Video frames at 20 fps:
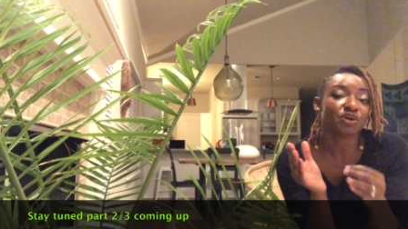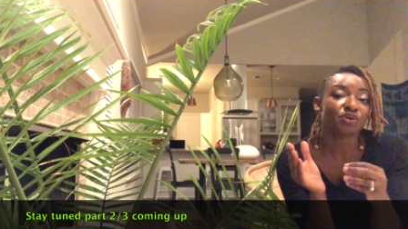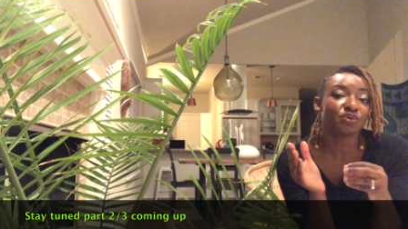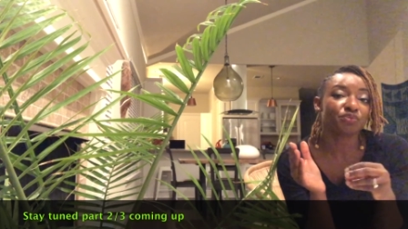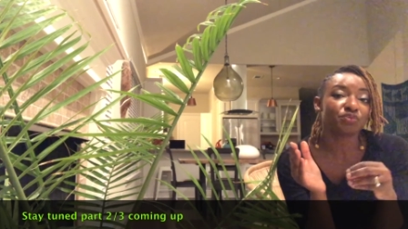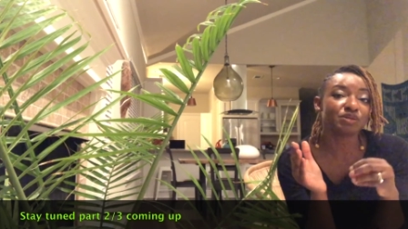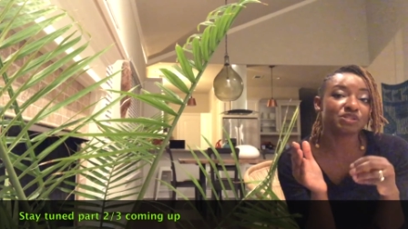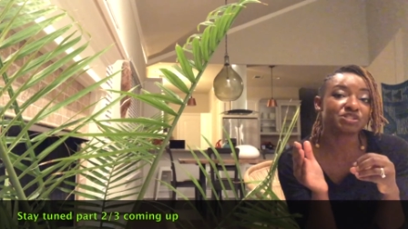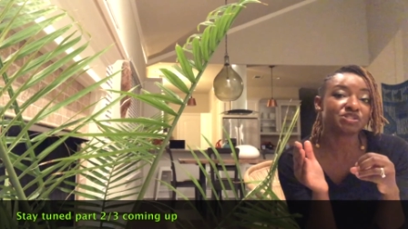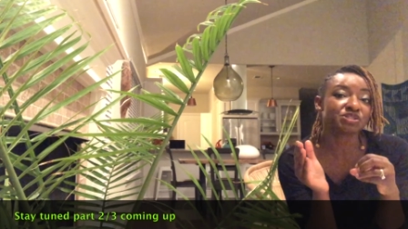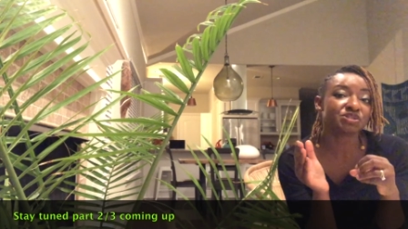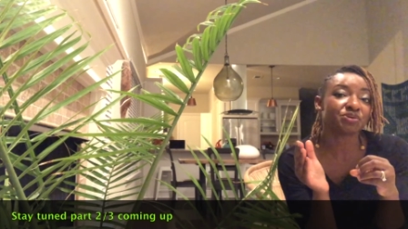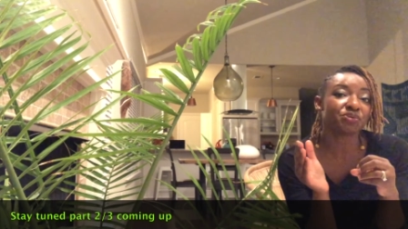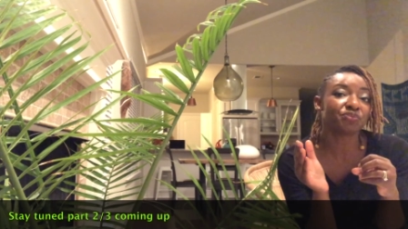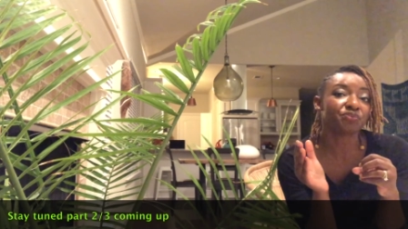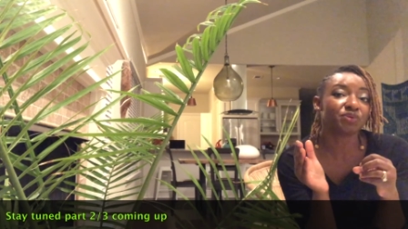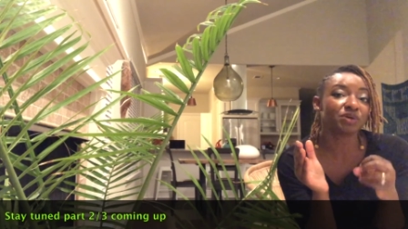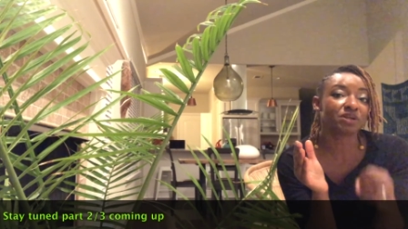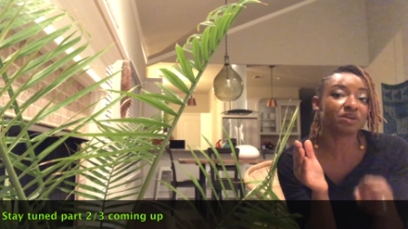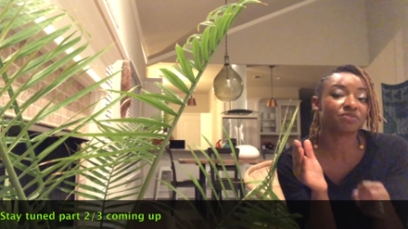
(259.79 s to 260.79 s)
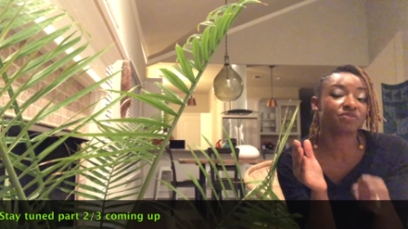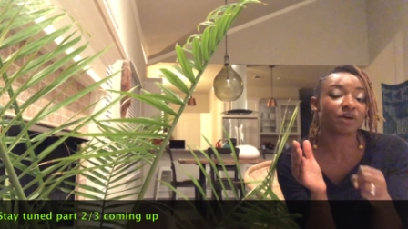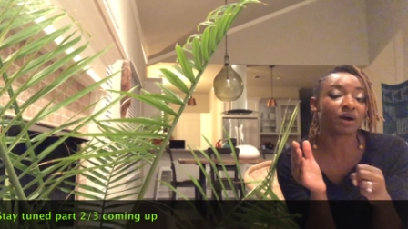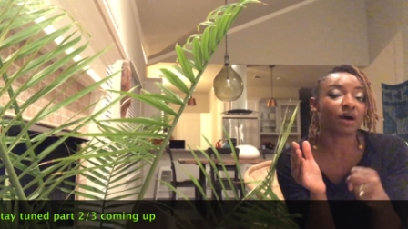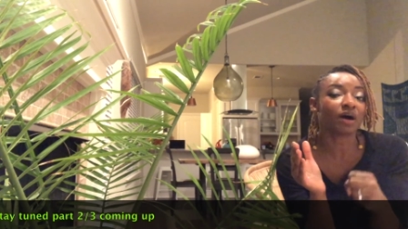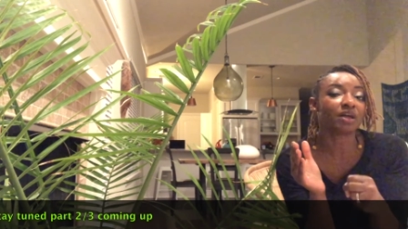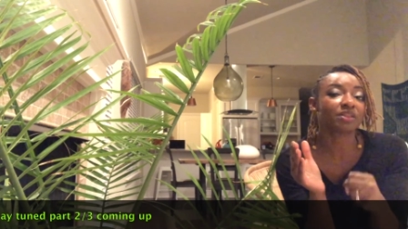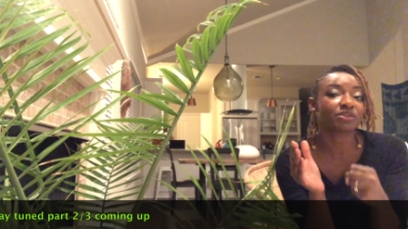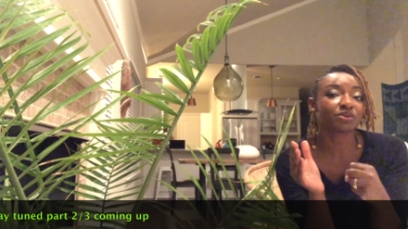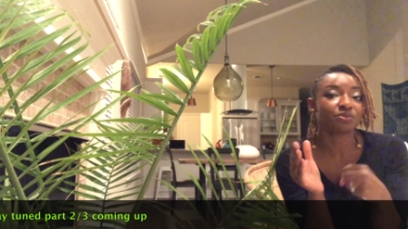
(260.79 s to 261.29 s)
which would have
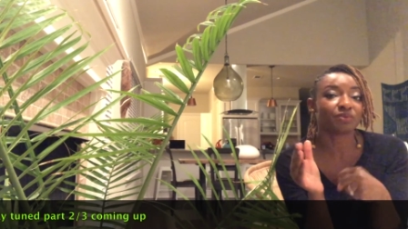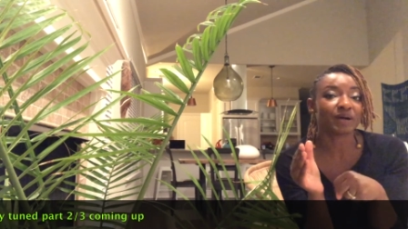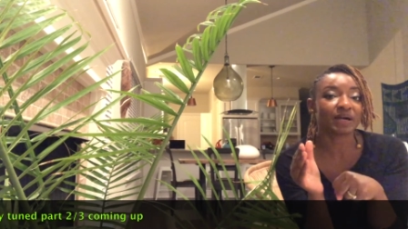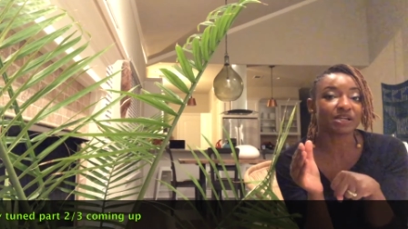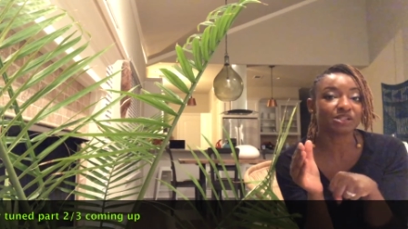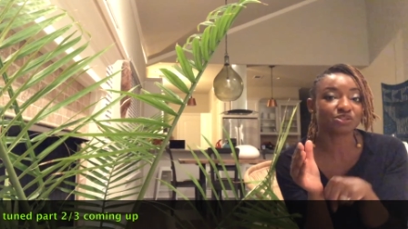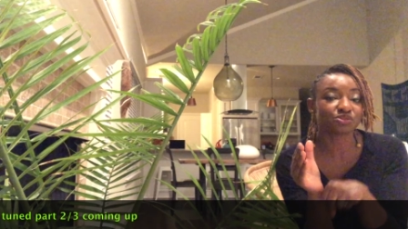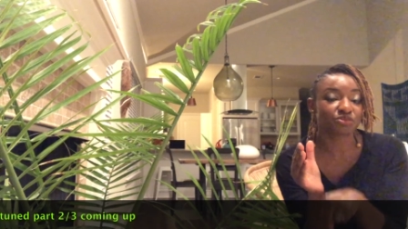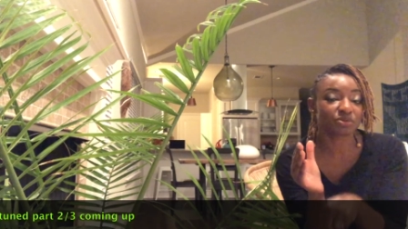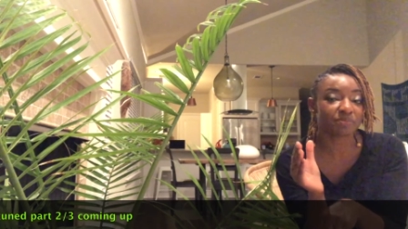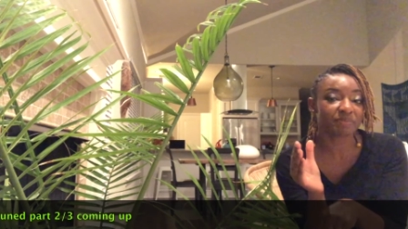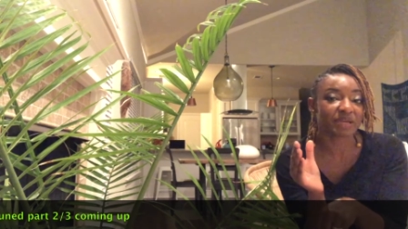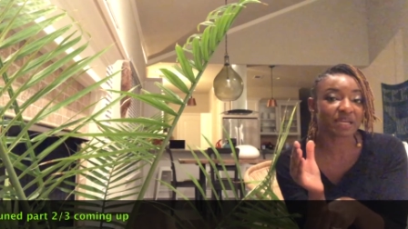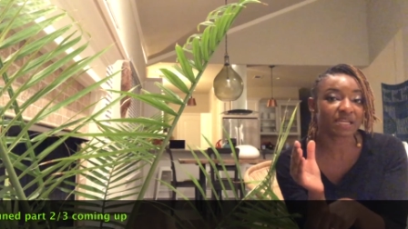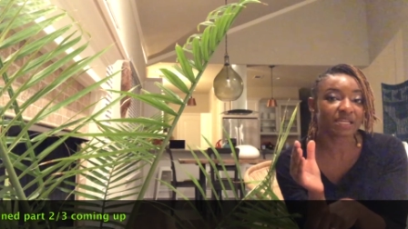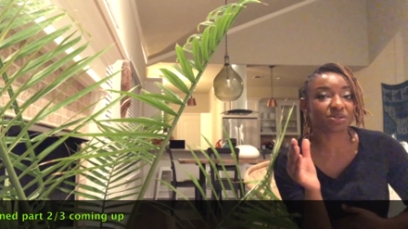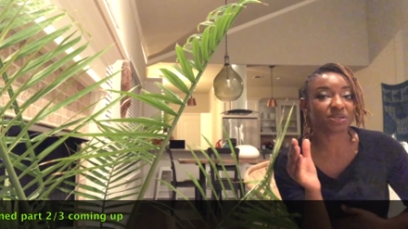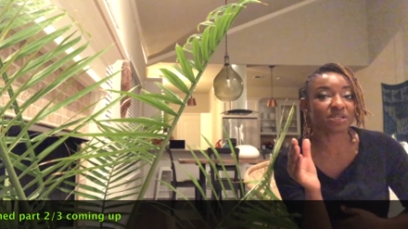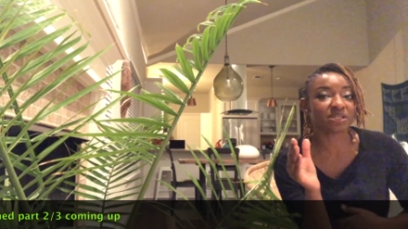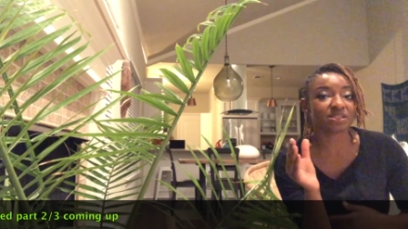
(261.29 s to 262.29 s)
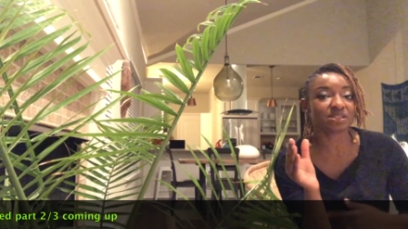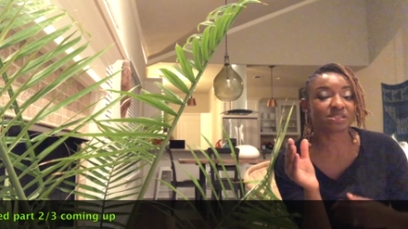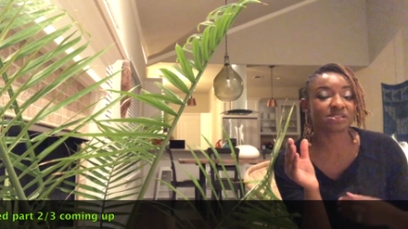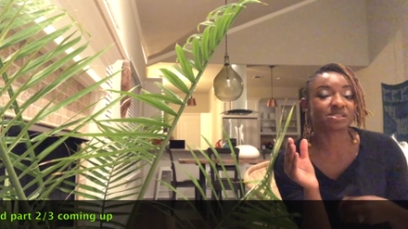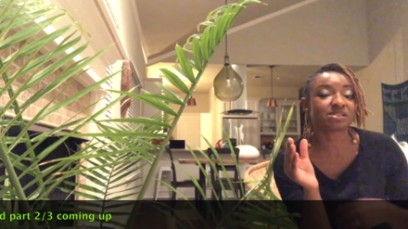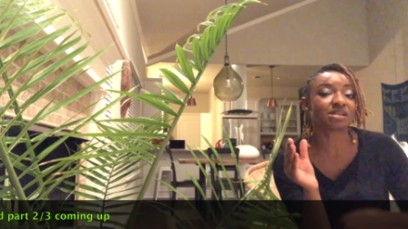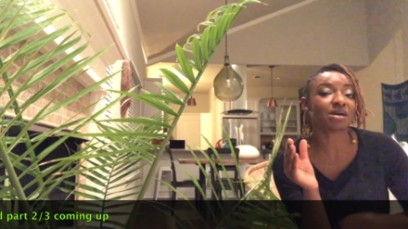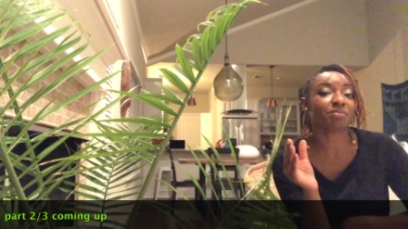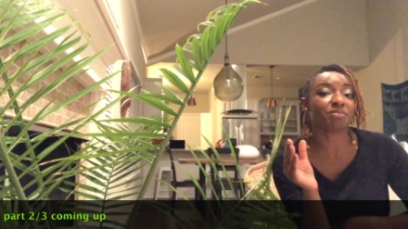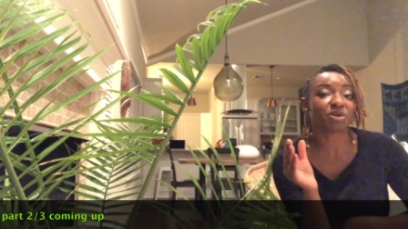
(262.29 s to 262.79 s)
otherwise remained in the
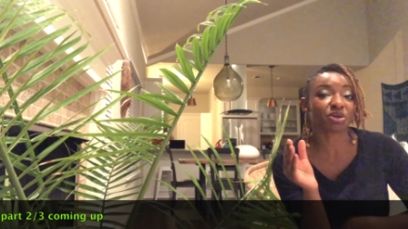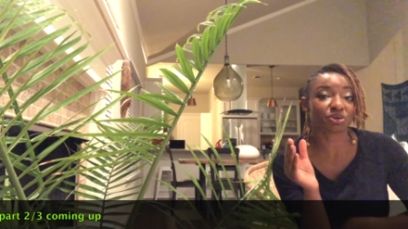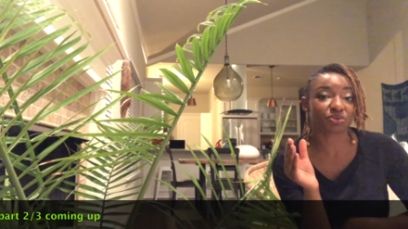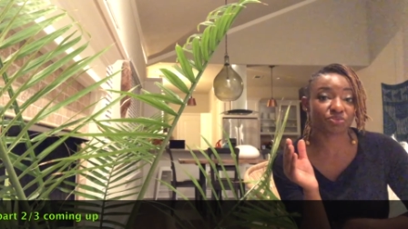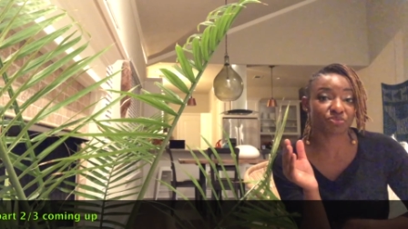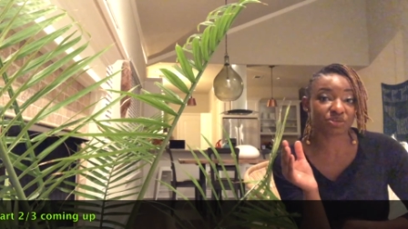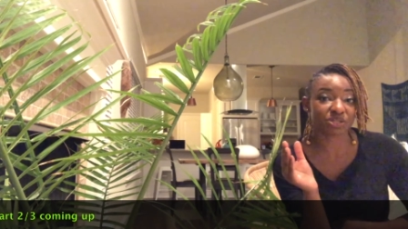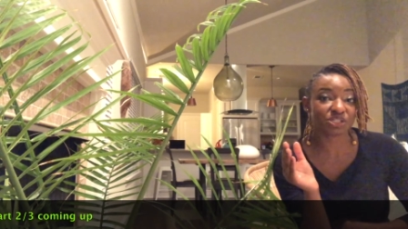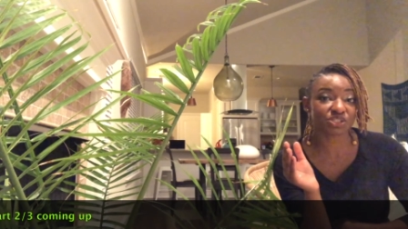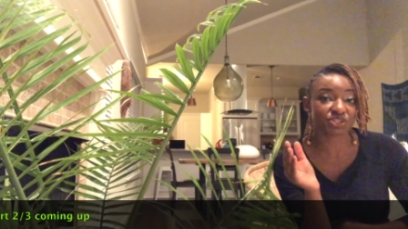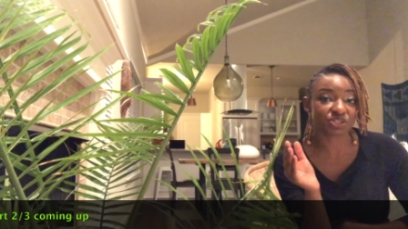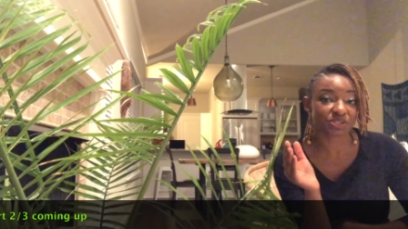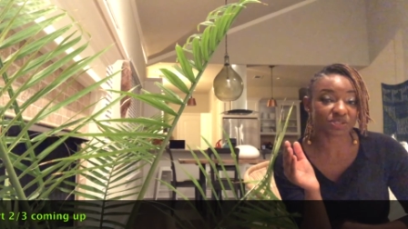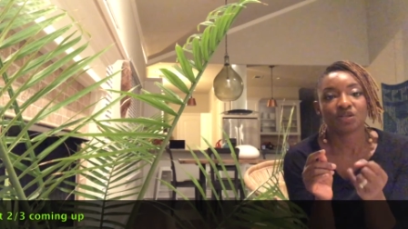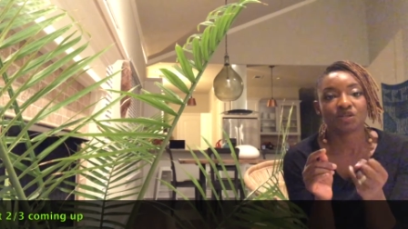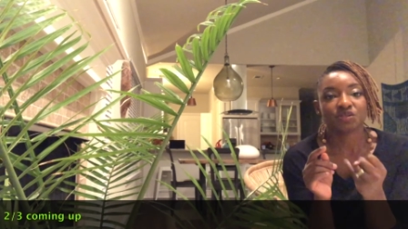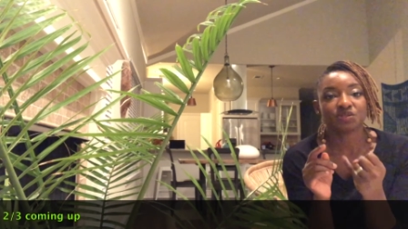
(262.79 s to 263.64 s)
stomach region.